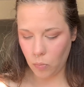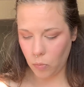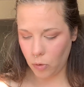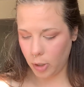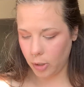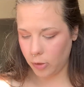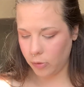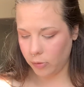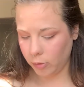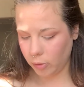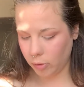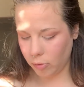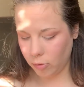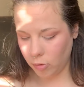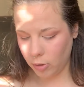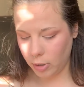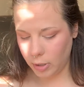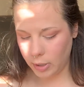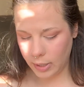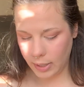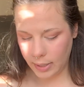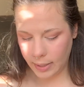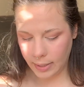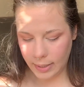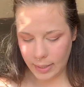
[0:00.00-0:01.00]
worth
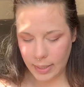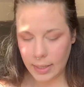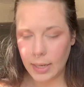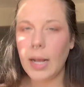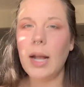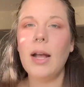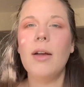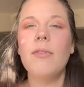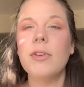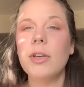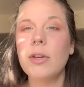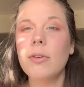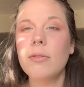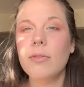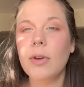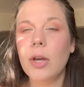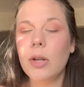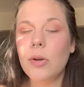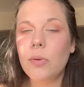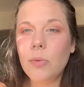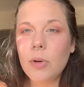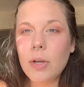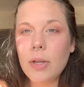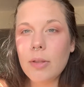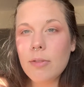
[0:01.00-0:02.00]
recording and having
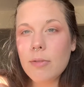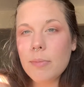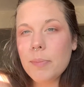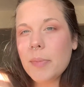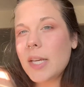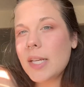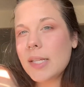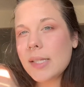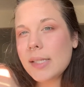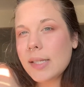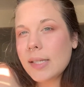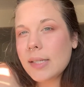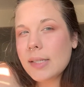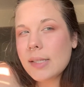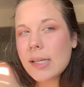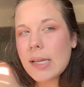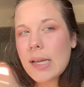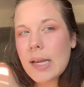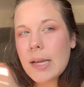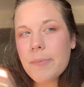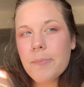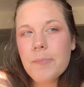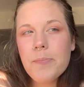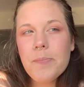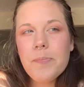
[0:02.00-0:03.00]
fun with, basically.